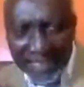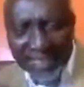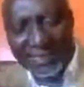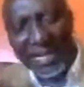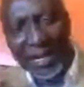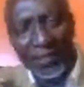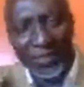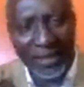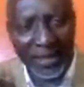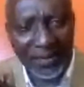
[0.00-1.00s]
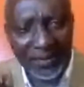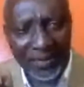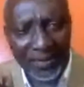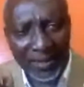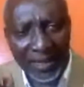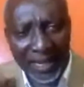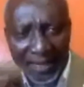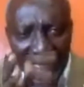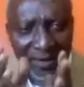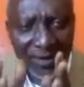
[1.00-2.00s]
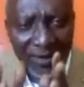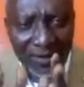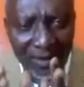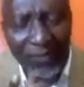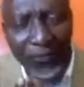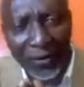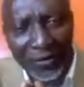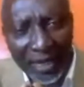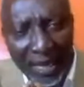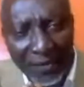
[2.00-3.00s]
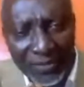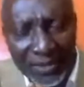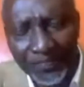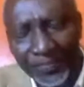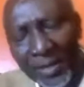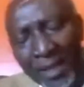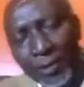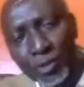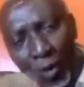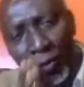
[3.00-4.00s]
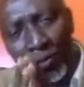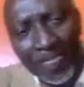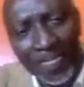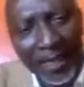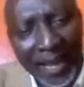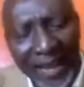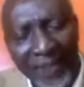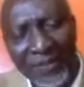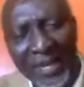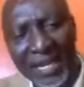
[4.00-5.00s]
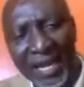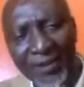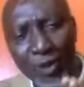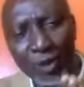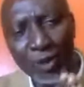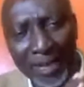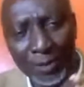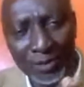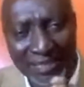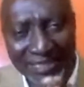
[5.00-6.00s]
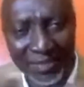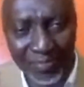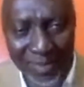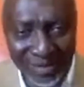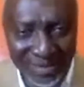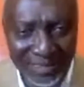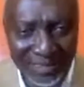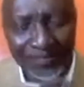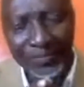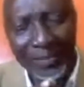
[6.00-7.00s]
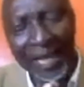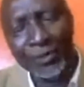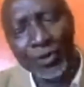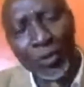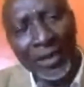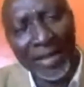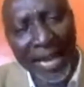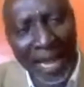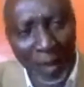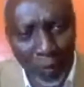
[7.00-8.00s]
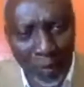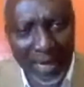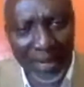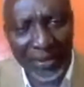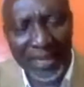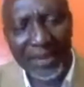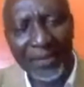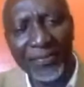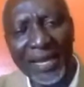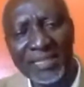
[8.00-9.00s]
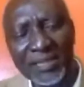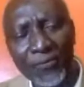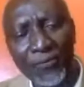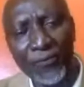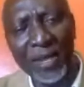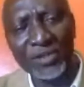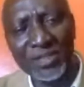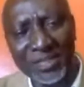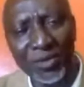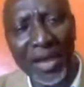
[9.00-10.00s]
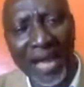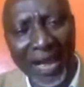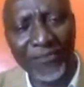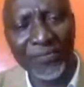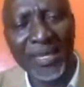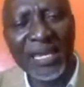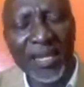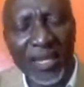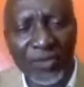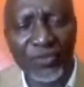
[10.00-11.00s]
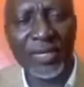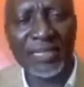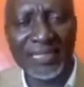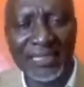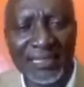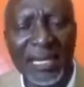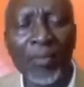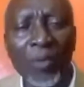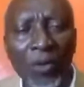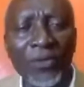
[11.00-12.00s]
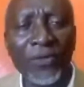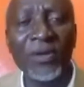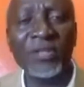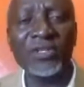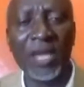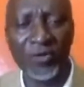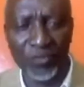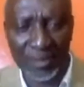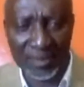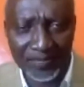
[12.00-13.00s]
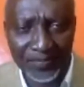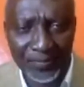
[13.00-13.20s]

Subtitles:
the same thing, and then before they left. So after they had gone back to sit in Paris, as you and I are aware, that French still have interest in some of the French countries.